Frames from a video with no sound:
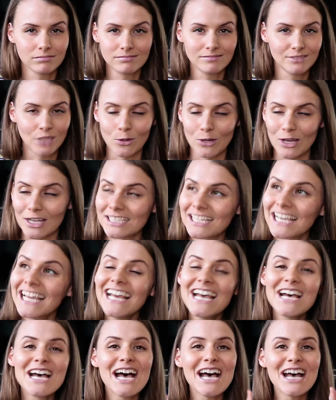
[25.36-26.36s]
Don't ask.
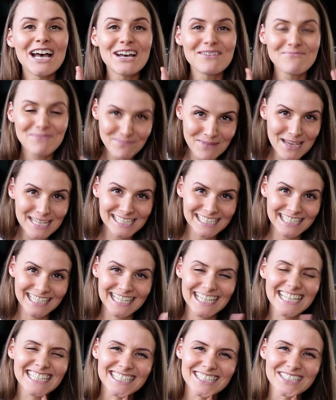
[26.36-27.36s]
But
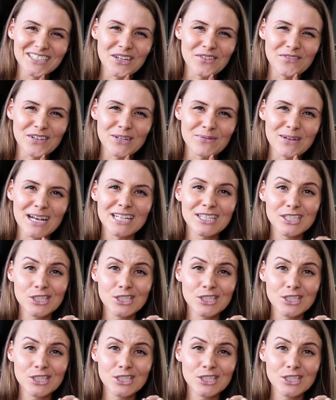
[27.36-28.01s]
basically it didn't go very well,